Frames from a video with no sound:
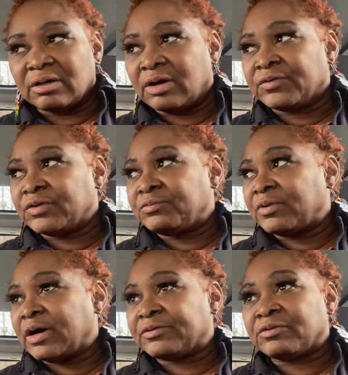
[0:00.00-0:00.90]
I don't
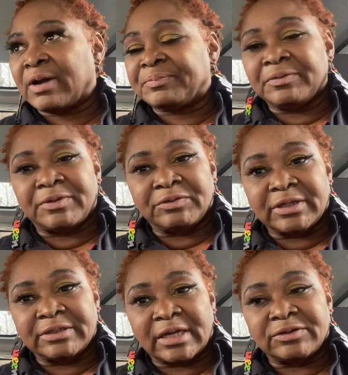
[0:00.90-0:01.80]
know why people don't
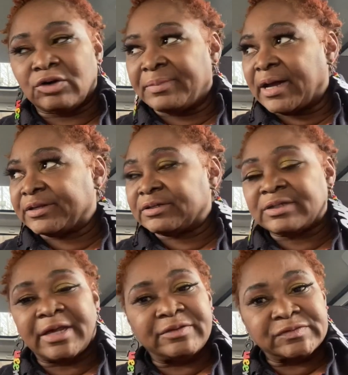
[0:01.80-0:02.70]
get that. Nobody,
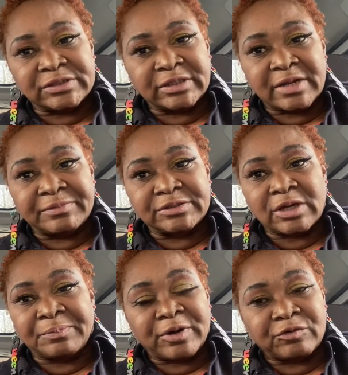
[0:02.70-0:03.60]
not even celebrities,
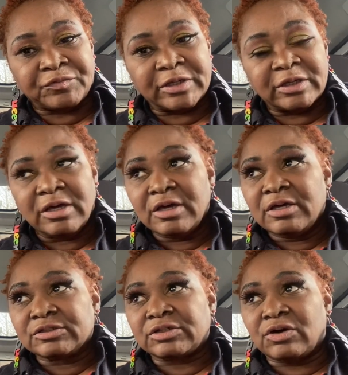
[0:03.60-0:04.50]
are perfect.
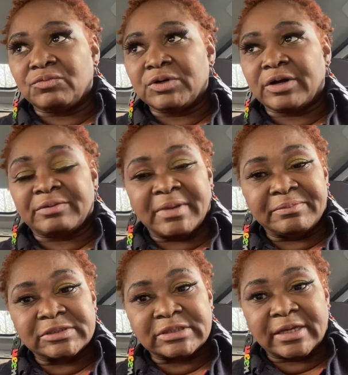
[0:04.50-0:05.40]
So we're gonna make
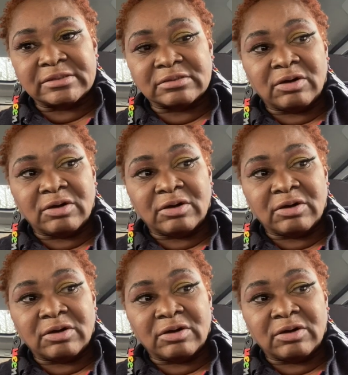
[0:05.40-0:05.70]
mistakes